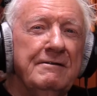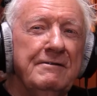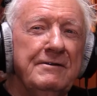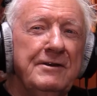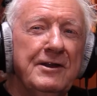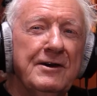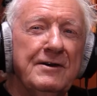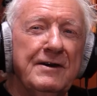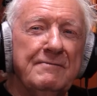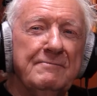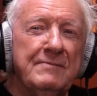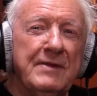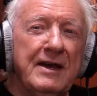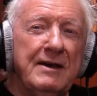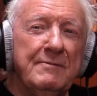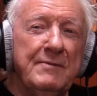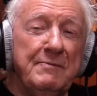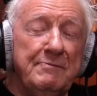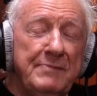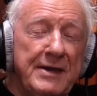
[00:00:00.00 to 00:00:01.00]
I
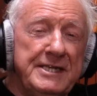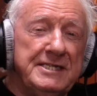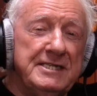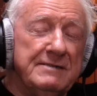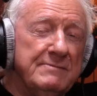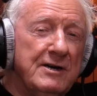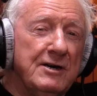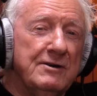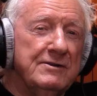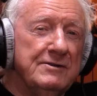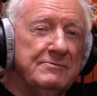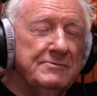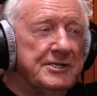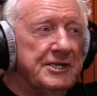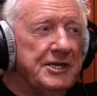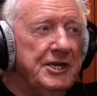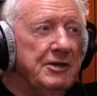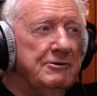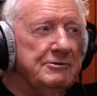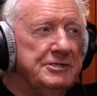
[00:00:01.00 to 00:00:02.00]
mean, Peter Mohan was a
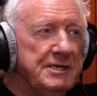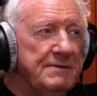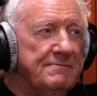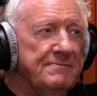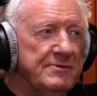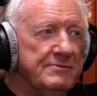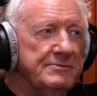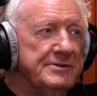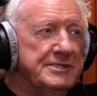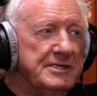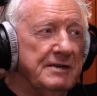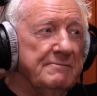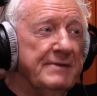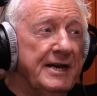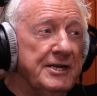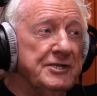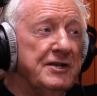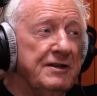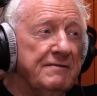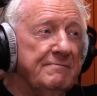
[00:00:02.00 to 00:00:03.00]
huge influence on me.
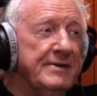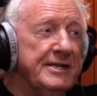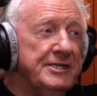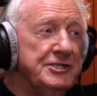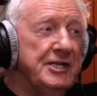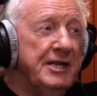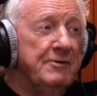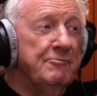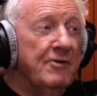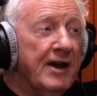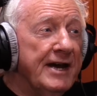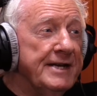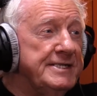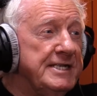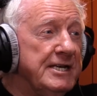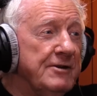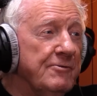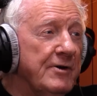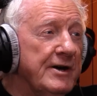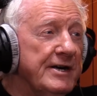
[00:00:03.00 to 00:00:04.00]
I should have mentioned it
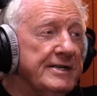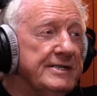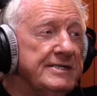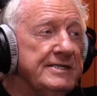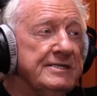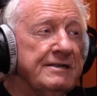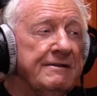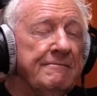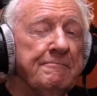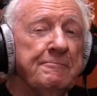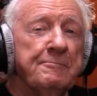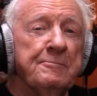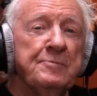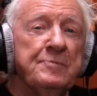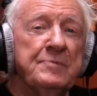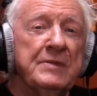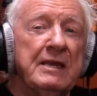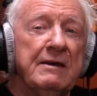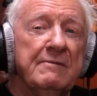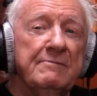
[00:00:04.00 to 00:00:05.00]
writing-wise,
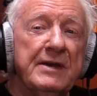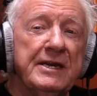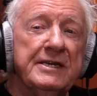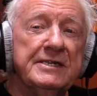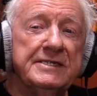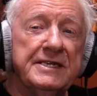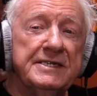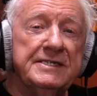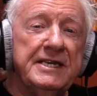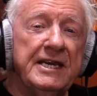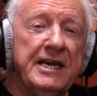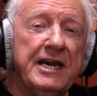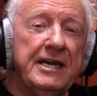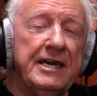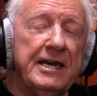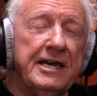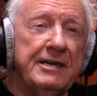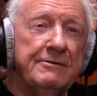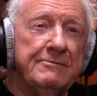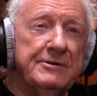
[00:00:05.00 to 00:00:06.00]
because the
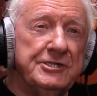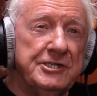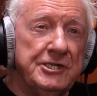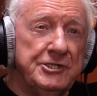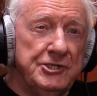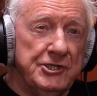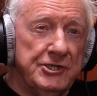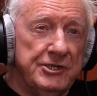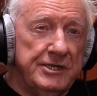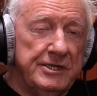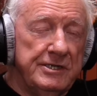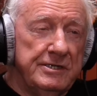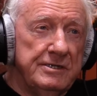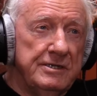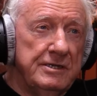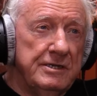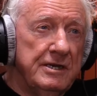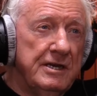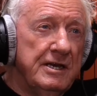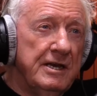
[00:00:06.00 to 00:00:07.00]
CAA, which I
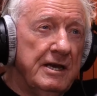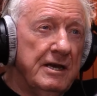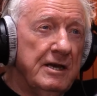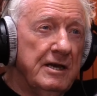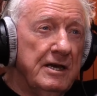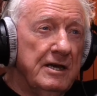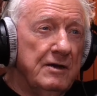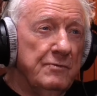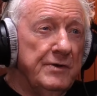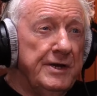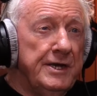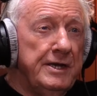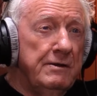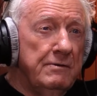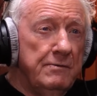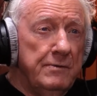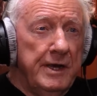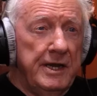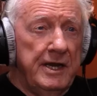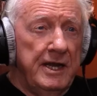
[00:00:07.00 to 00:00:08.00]
joined,
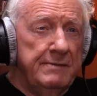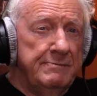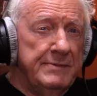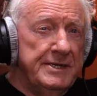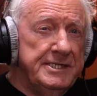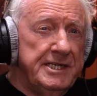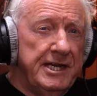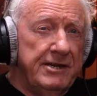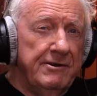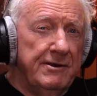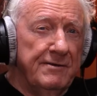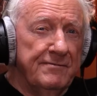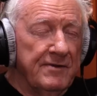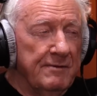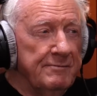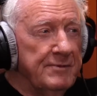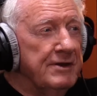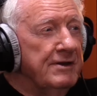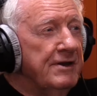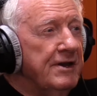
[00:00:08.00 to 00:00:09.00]
we need material
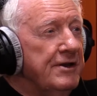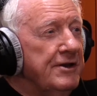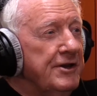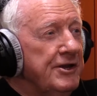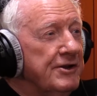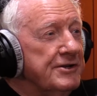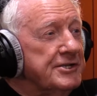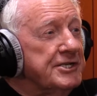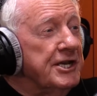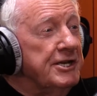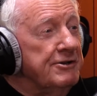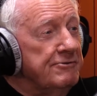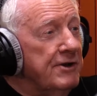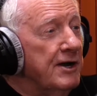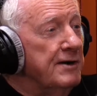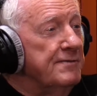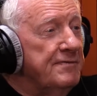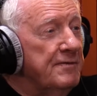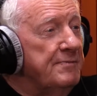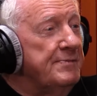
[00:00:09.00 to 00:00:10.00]
from you. So you
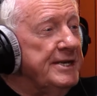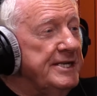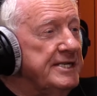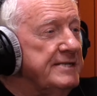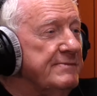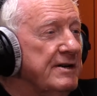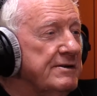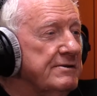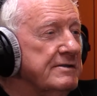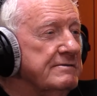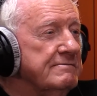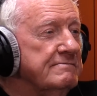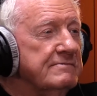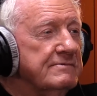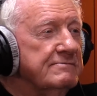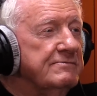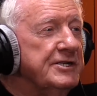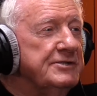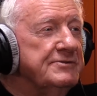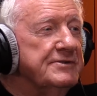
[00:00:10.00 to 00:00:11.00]
wrote for Peter Mohan,
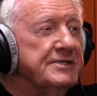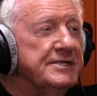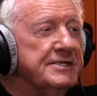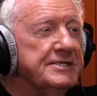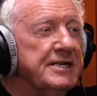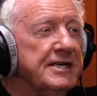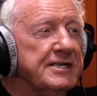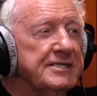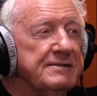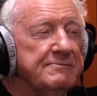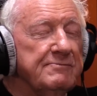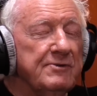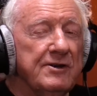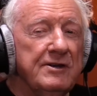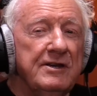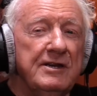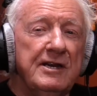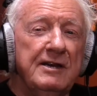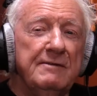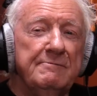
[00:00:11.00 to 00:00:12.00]
which was the starting point.
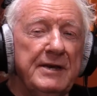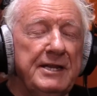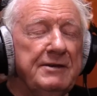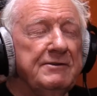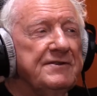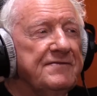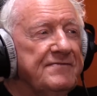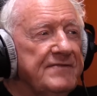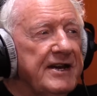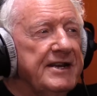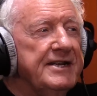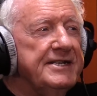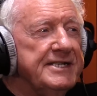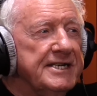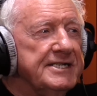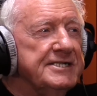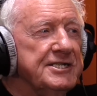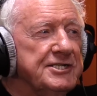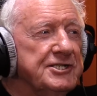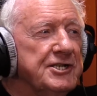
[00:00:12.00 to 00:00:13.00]
But he was very
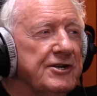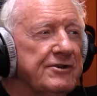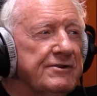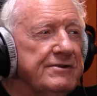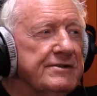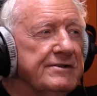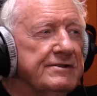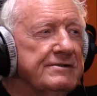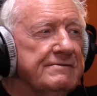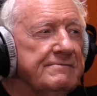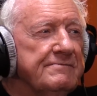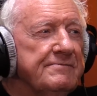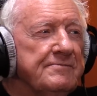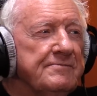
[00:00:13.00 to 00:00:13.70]
dictatorial.